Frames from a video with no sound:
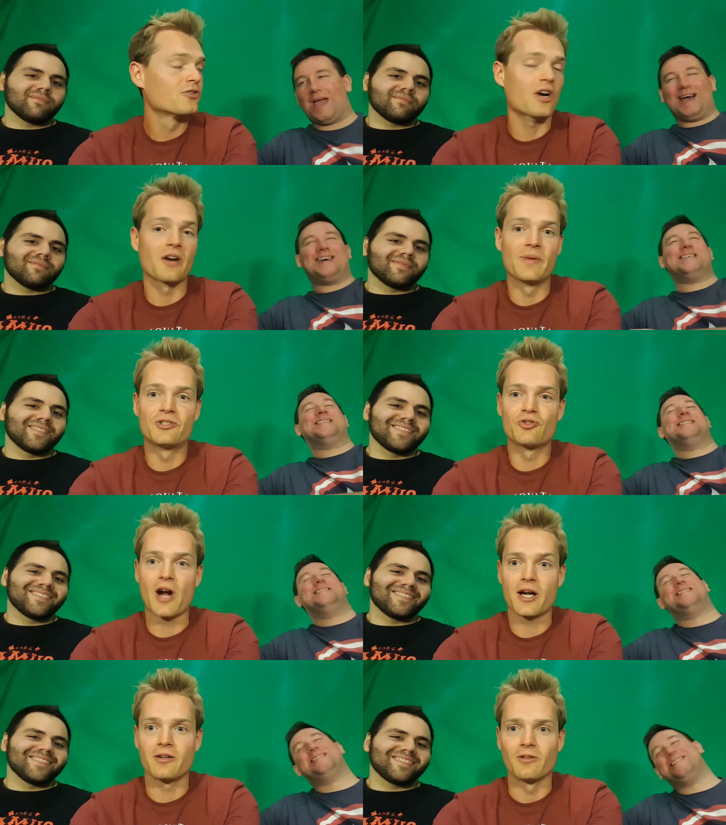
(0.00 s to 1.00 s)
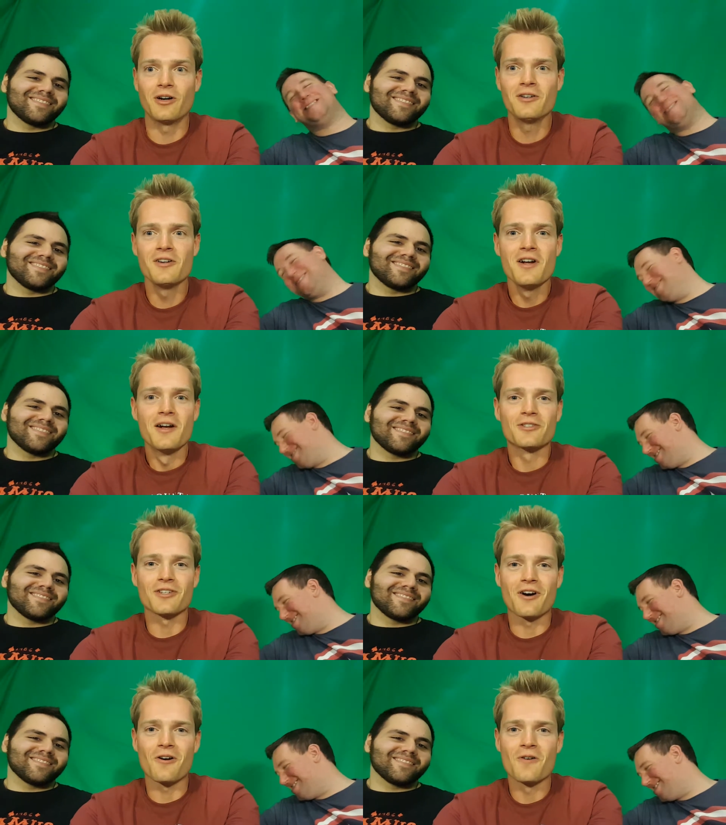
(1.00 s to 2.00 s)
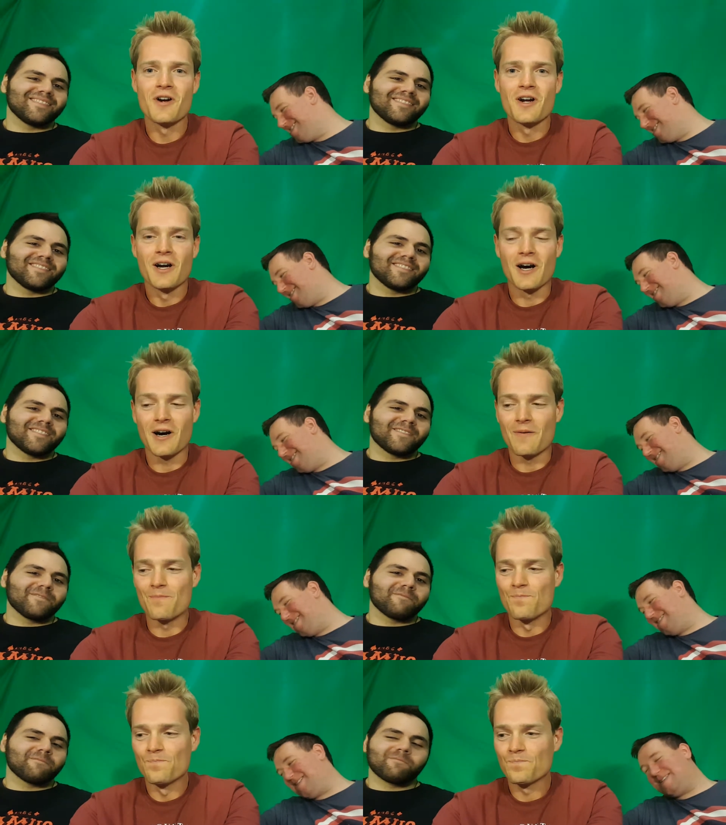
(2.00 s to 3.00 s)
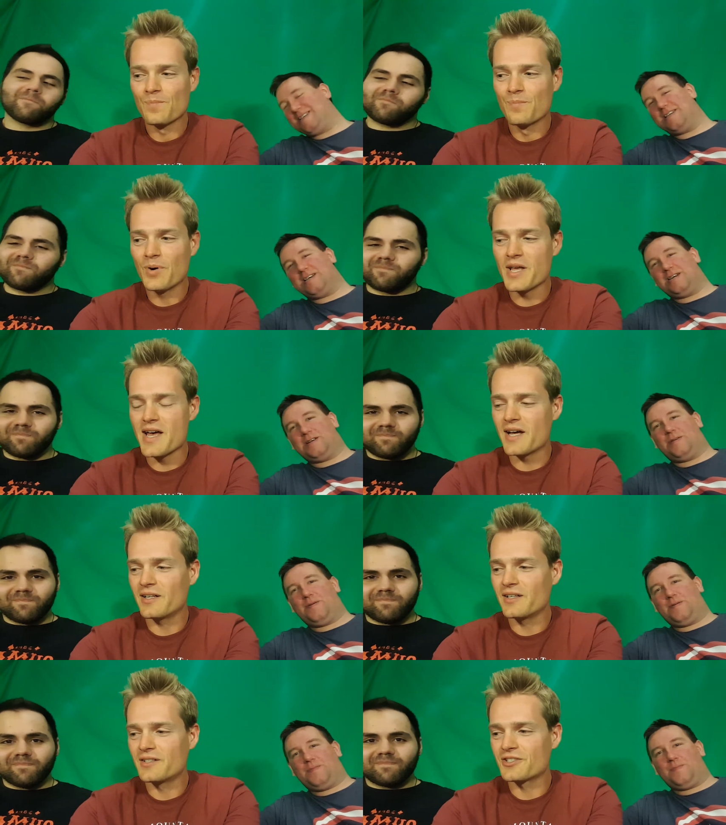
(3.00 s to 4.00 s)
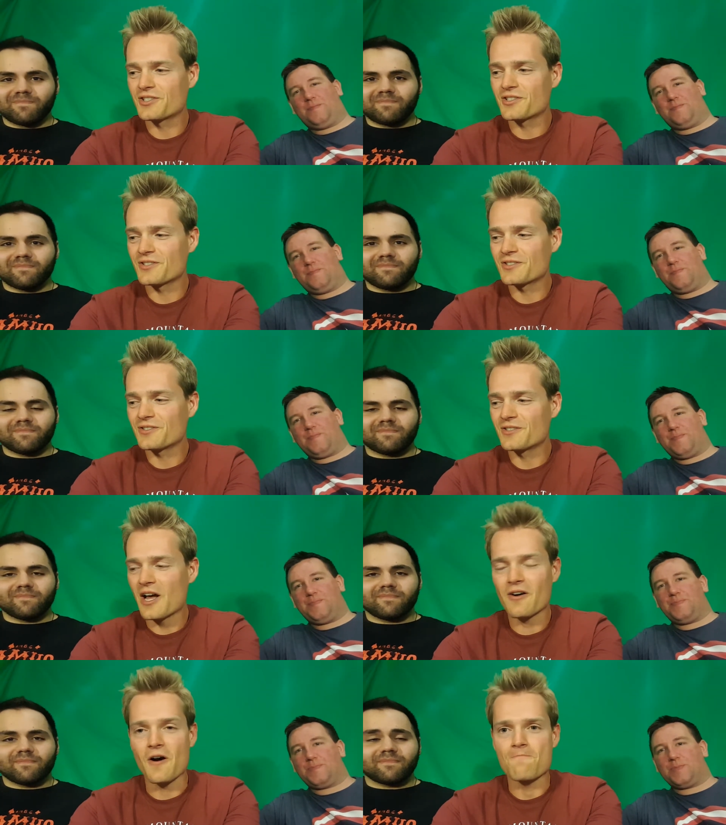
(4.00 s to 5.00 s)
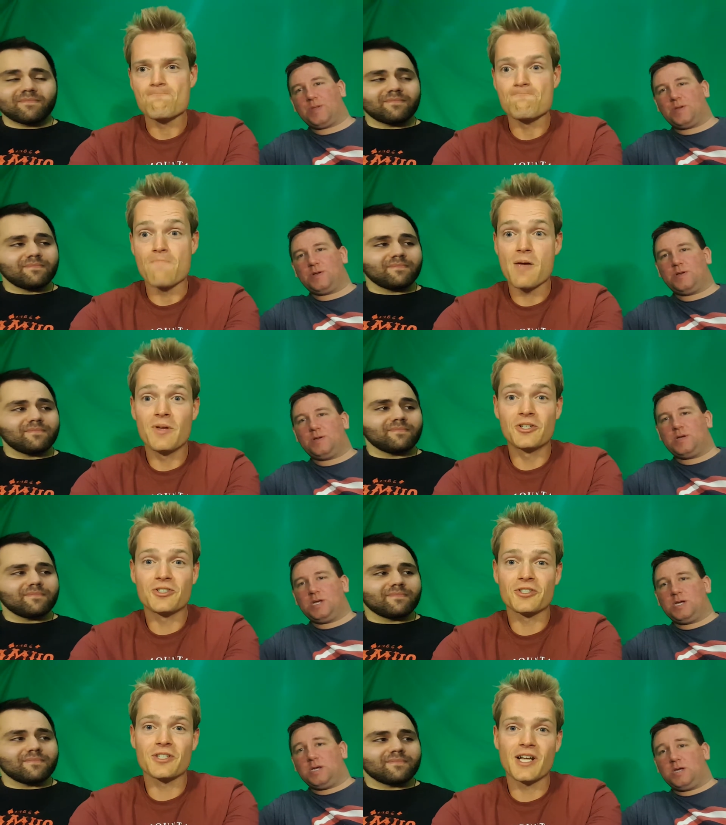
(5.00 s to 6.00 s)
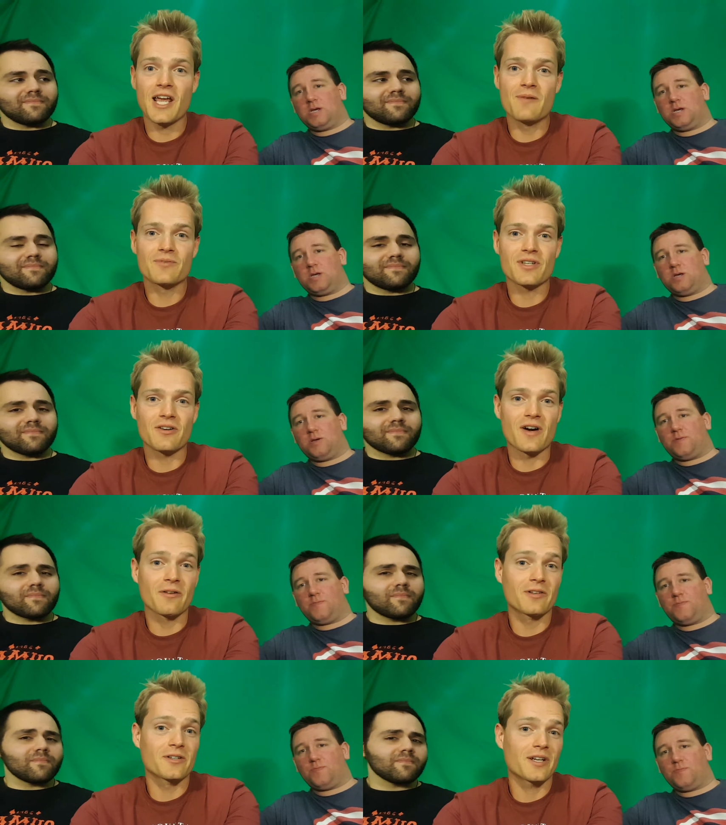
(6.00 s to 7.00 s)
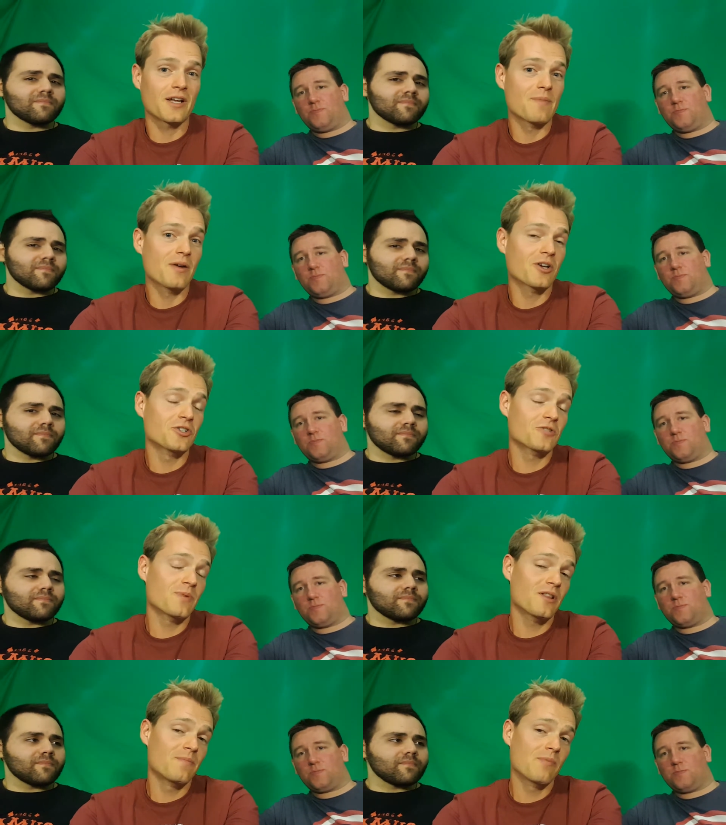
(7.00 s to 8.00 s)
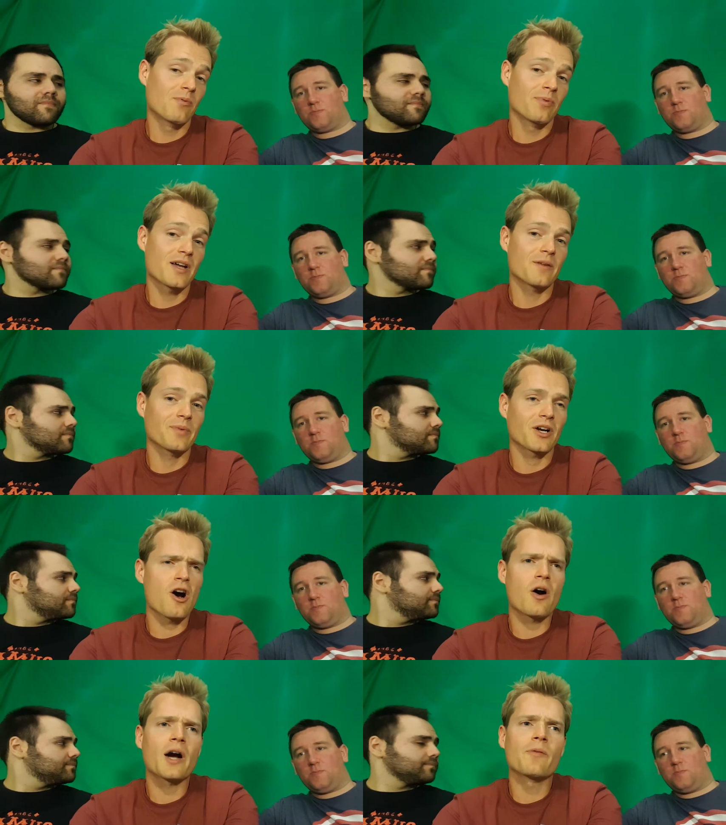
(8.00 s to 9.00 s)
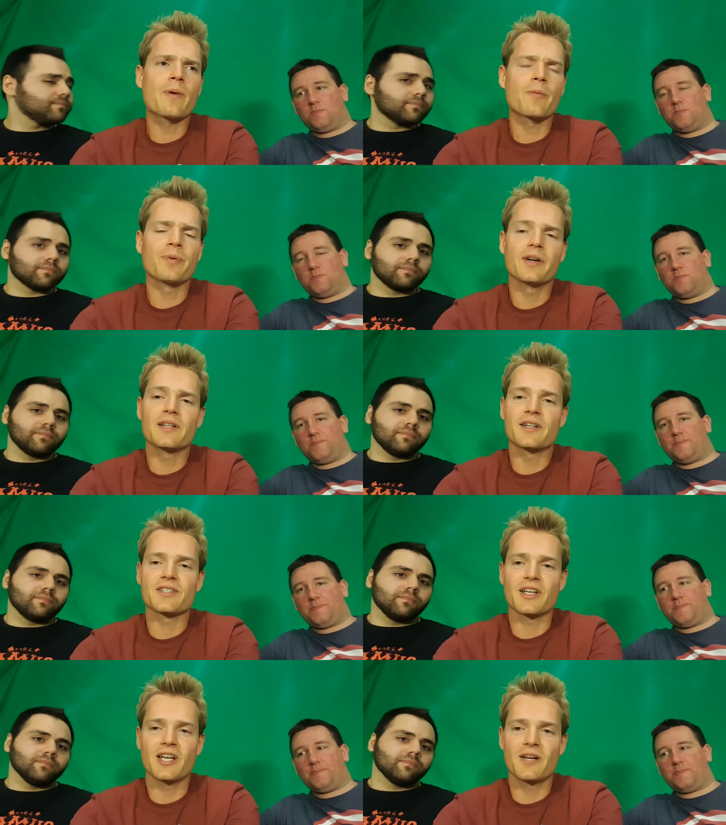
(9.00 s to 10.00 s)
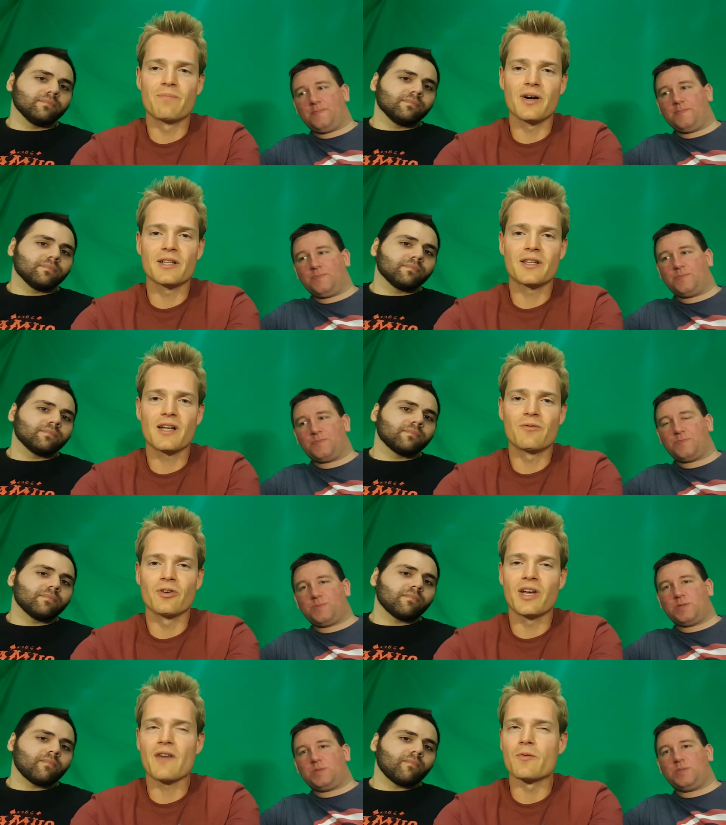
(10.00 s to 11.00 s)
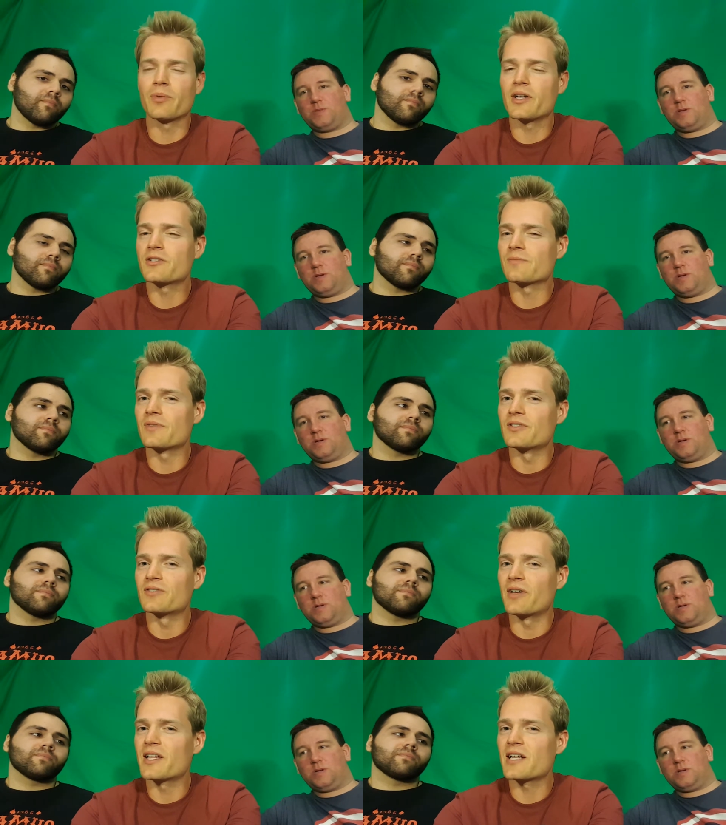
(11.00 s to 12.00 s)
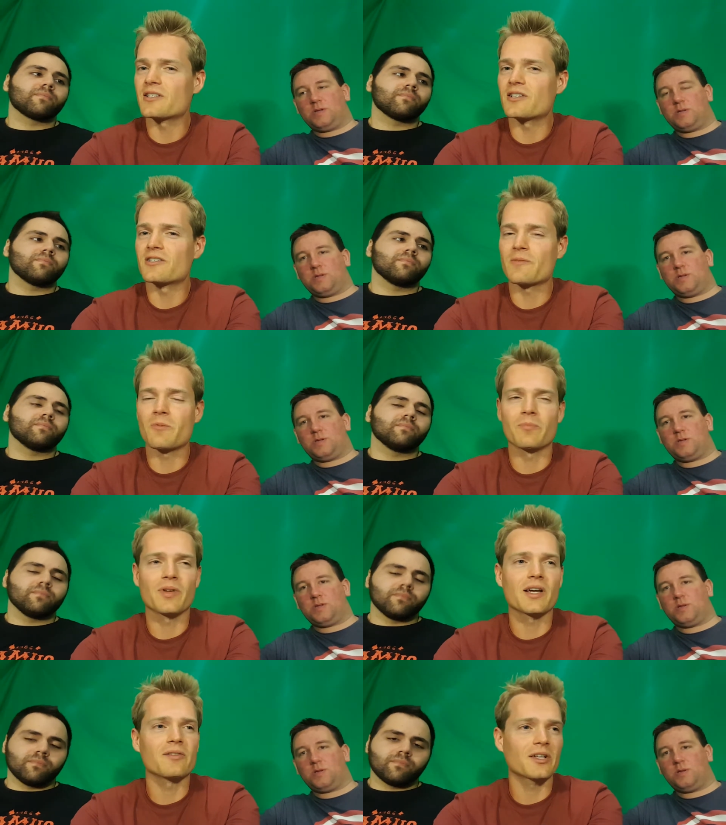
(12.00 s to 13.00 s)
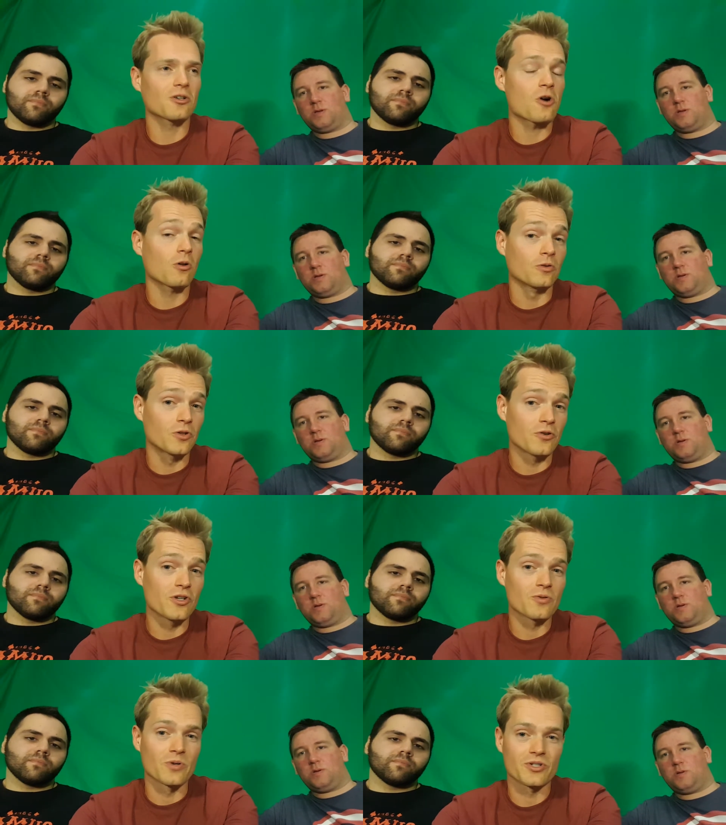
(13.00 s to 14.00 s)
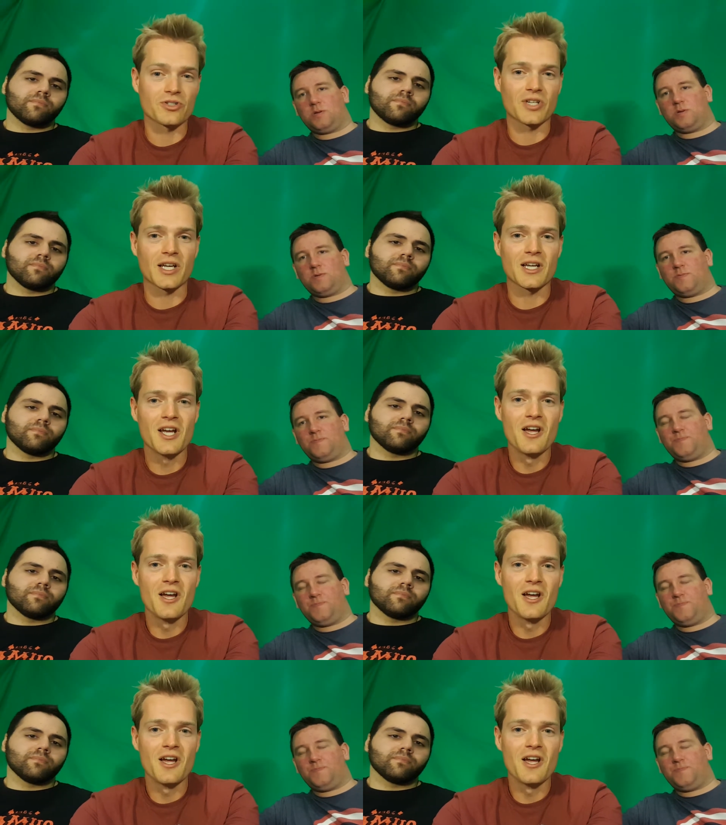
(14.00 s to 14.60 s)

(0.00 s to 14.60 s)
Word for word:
Speaker 1: trying to be Dracula." So, um, but yeah, it's I don't know. Maybe it's just the games that are out there today. Maybe it could just be the people playing it. Like, oh, I remember playing that as a kid, but they really haven't played something like that since they've been playing like the Call of Duties, where it's just like